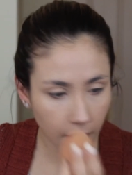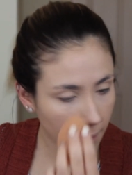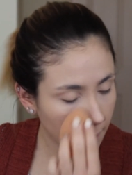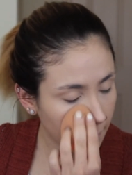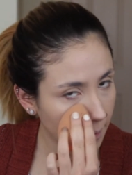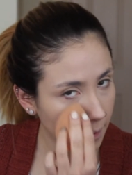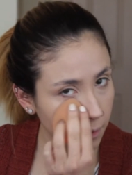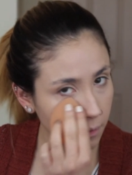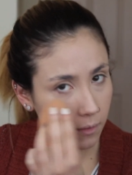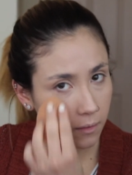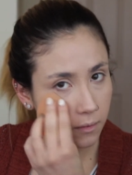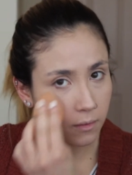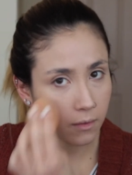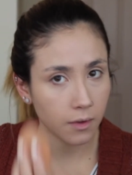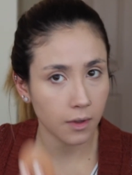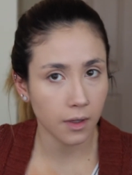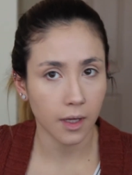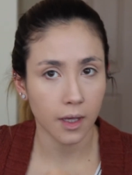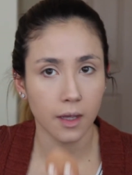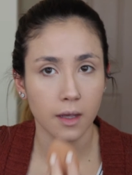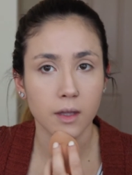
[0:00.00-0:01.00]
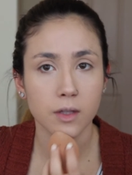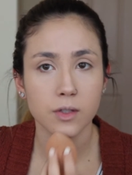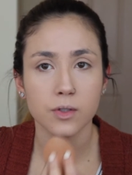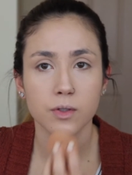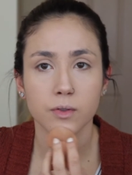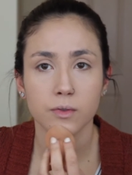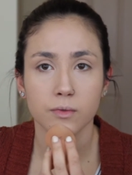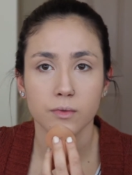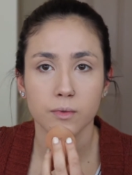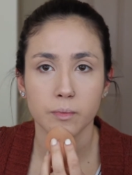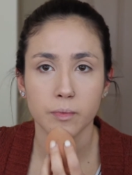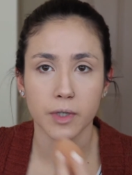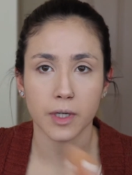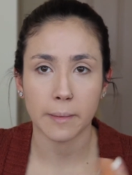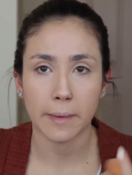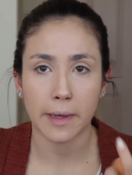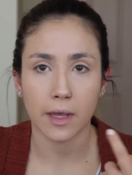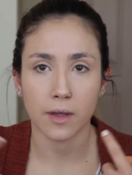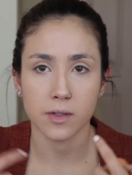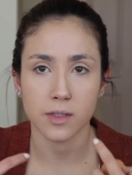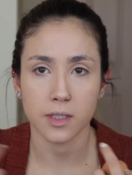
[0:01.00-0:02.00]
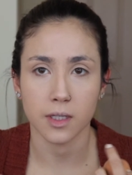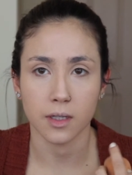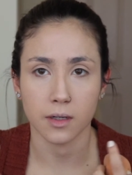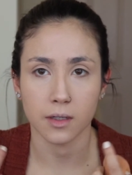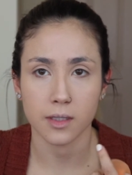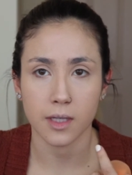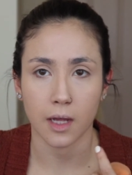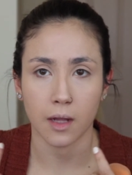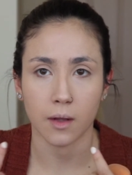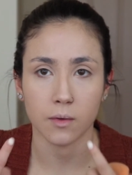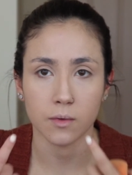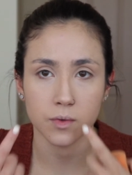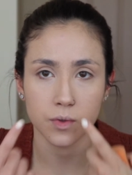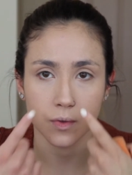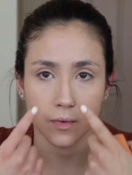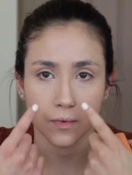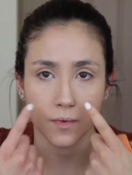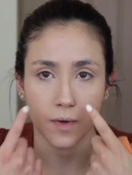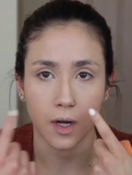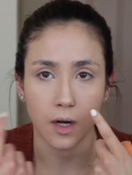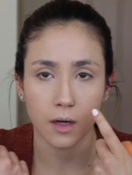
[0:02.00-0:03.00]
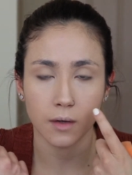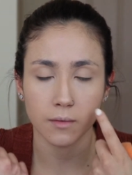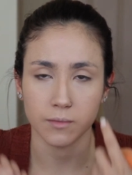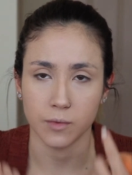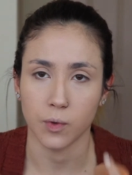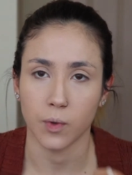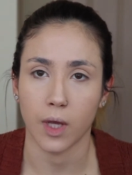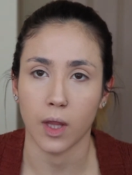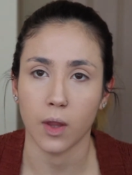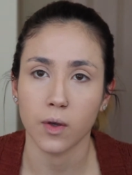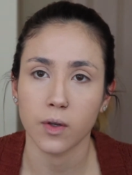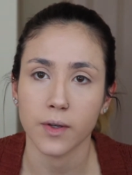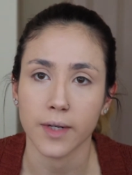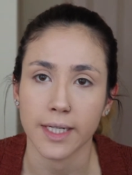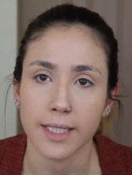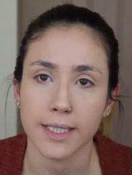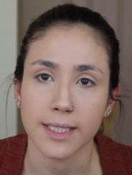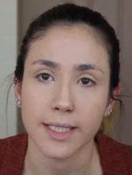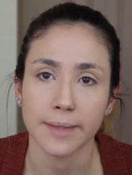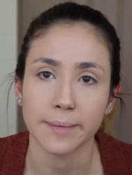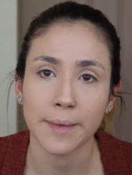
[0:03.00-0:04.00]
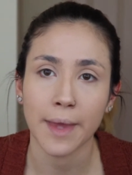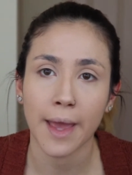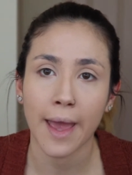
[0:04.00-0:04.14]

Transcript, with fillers: I don't like to bring my concealer down too far. Oh, I look crazy.